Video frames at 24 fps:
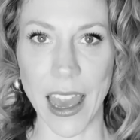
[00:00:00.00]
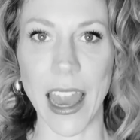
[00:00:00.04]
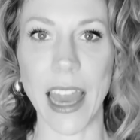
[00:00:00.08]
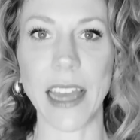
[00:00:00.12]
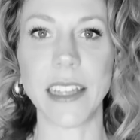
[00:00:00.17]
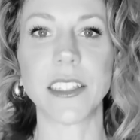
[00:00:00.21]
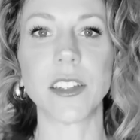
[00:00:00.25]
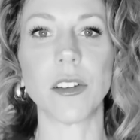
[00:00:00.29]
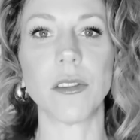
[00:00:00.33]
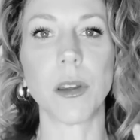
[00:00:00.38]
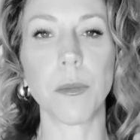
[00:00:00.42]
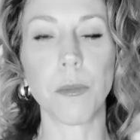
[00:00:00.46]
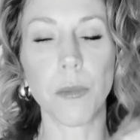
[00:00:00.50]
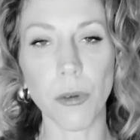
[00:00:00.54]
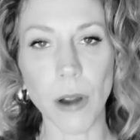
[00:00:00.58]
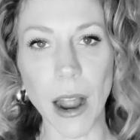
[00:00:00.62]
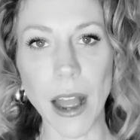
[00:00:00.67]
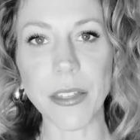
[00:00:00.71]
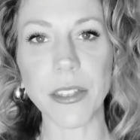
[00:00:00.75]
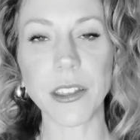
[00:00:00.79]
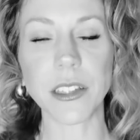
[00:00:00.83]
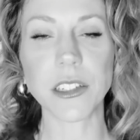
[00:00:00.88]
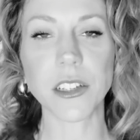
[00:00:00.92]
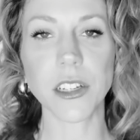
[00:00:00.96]
And so the
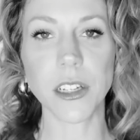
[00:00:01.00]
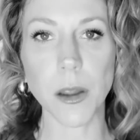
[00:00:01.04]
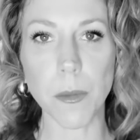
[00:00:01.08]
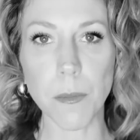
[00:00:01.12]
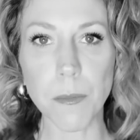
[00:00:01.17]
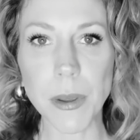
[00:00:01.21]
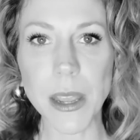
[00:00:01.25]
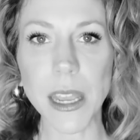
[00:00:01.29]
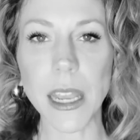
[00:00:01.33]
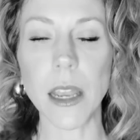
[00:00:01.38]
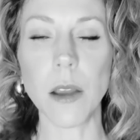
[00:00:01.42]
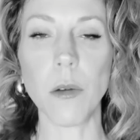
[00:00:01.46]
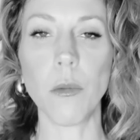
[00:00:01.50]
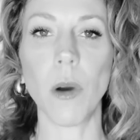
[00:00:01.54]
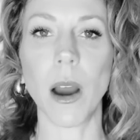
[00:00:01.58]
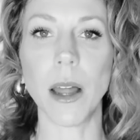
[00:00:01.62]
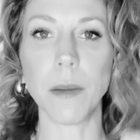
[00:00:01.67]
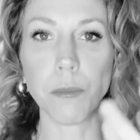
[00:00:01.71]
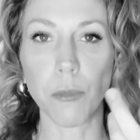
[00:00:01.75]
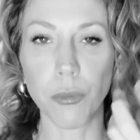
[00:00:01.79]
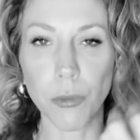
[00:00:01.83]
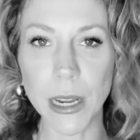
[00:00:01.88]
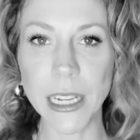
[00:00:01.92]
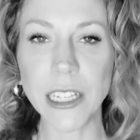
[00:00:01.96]
breath is gonna be
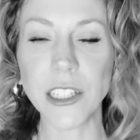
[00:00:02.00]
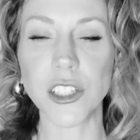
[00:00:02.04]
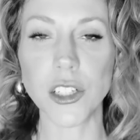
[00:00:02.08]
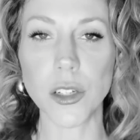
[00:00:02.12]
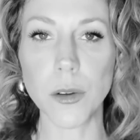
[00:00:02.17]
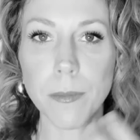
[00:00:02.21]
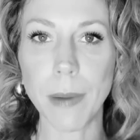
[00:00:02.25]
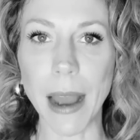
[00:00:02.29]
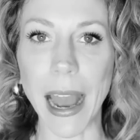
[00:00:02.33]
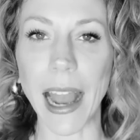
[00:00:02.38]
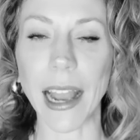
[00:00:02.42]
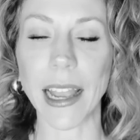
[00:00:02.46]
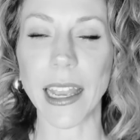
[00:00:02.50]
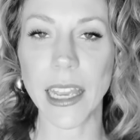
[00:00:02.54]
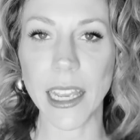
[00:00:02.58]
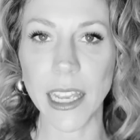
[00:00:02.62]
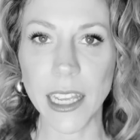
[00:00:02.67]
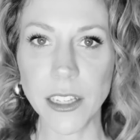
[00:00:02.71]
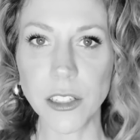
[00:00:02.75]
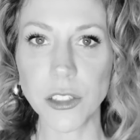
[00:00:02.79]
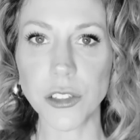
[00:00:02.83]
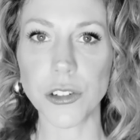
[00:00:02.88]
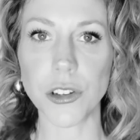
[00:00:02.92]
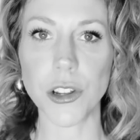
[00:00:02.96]
what brings you back
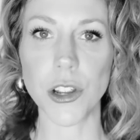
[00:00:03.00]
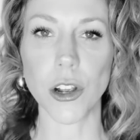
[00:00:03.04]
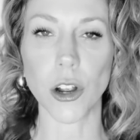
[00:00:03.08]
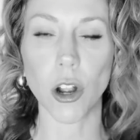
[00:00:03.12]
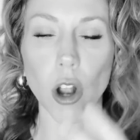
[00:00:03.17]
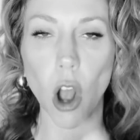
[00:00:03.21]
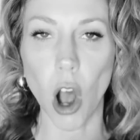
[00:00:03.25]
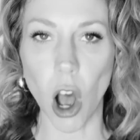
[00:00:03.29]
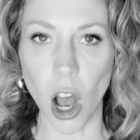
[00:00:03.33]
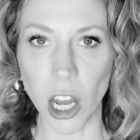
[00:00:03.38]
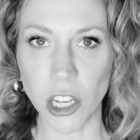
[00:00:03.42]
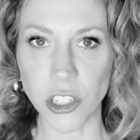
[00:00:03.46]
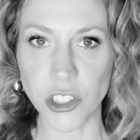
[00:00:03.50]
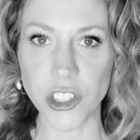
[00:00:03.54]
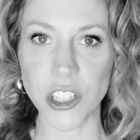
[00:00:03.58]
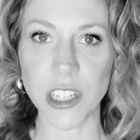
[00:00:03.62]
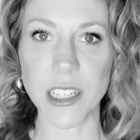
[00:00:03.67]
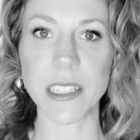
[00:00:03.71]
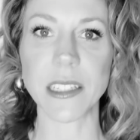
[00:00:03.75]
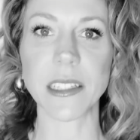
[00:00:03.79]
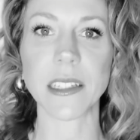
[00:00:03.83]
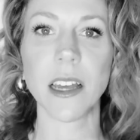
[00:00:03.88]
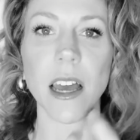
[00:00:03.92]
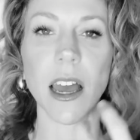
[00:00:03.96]
into your
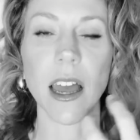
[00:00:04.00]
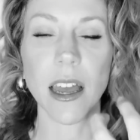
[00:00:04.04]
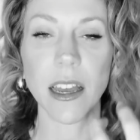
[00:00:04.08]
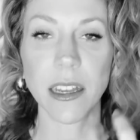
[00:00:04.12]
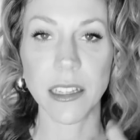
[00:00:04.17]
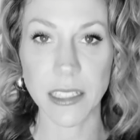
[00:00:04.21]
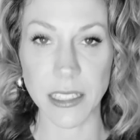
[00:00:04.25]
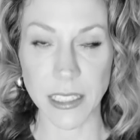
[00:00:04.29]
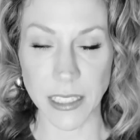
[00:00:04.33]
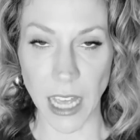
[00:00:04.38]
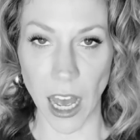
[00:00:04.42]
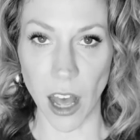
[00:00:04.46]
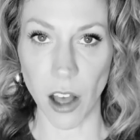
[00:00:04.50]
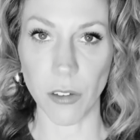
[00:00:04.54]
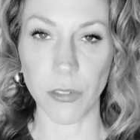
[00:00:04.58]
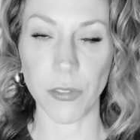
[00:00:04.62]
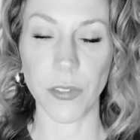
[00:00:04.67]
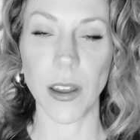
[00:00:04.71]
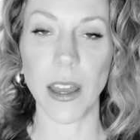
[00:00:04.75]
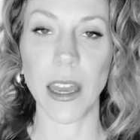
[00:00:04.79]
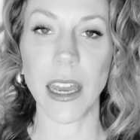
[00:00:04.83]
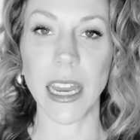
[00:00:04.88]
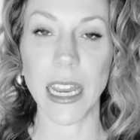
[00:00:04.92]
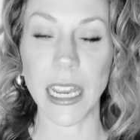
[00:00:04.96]
conscious self
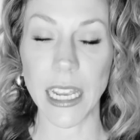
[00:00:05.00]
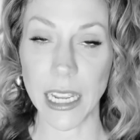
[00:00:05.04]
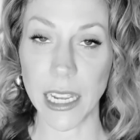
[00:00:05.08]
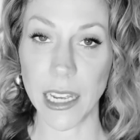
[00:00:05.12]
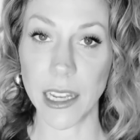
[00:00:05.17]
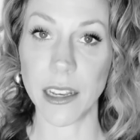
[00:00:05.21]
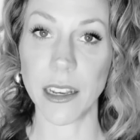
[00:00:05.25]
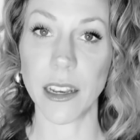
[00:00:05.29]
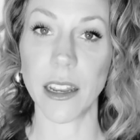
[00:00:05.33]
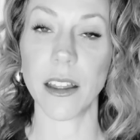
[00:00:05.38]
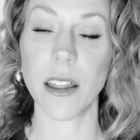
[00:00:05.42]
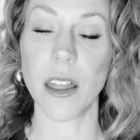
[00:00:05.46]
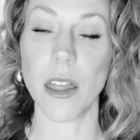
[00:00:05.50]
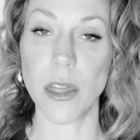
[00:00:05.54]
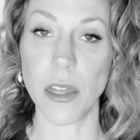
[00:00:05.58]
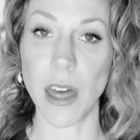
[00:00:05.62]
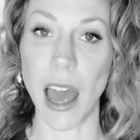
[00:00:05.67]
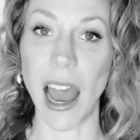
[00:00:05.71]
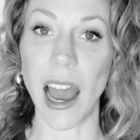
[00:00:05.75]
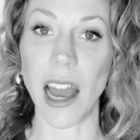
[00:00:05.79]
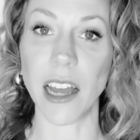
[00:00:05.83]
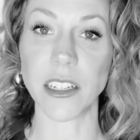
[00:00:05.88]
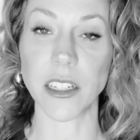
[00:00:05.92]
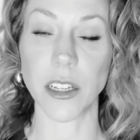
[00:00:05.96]
in
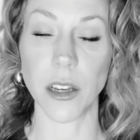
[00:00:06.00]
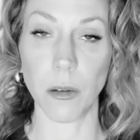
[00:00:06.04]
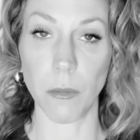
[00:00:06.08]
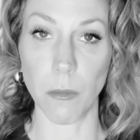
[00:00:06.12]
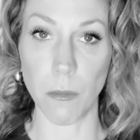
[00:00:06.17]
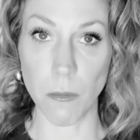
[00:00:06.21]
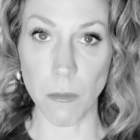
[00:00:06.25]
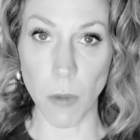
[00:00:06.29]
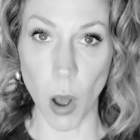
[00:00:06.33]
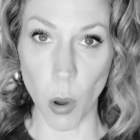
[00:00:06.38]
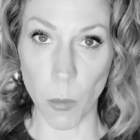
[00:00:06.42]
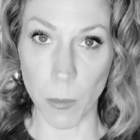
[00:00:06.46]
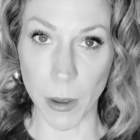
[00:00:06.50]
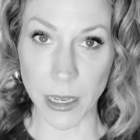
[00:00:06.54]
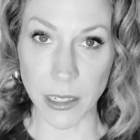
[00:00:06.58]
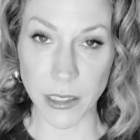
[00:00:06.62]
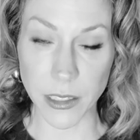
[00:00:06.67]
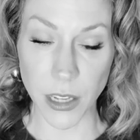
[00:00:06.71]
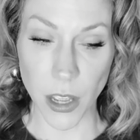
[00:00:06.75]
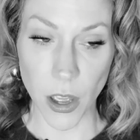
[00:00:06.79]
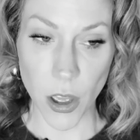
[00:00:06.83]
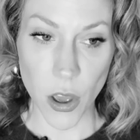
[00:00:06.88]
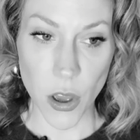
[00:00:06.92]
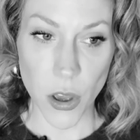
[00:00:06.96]
that
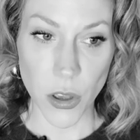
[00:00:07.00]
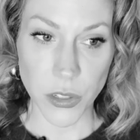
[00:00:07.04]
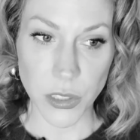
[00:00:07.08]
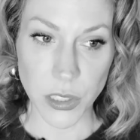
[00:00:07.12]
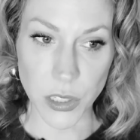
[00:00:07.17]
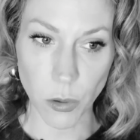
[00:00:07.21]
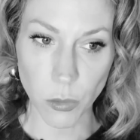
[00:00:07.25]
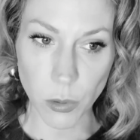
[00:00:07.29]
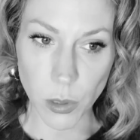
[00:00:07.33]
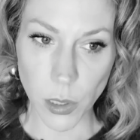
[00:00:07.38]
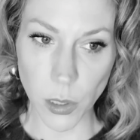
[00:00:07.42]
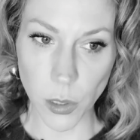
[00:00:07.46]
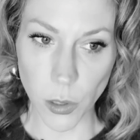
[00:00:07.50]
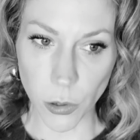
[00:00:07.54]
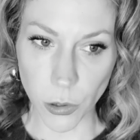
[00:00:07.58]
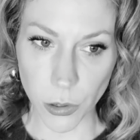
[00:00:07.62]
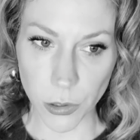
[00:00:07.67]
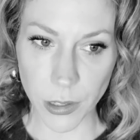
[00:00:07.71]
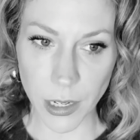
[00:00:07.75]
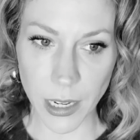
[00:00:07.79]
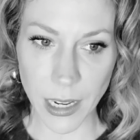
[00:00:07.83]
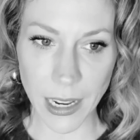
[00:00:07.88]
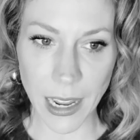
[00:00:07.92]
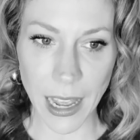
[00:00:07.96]
moment. So
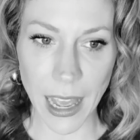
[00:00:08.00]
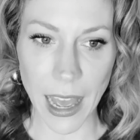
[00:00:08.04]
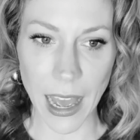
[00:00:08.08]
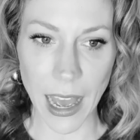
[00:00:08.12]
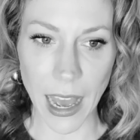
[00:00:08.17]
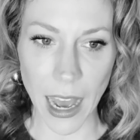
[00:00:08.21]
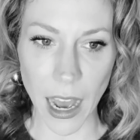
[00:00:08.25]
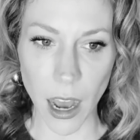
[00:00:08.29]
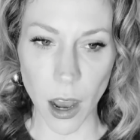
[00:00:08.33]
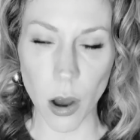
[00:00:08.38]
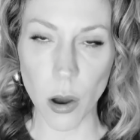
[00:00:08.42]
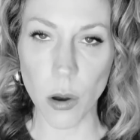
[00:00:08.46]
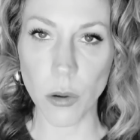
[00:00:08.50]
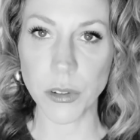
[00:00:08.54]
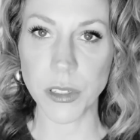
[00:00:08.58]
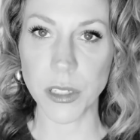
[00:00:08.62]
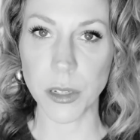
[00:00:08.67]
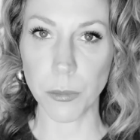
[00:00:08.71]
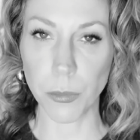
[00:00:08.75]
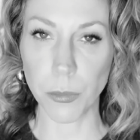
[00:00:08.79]
learning how to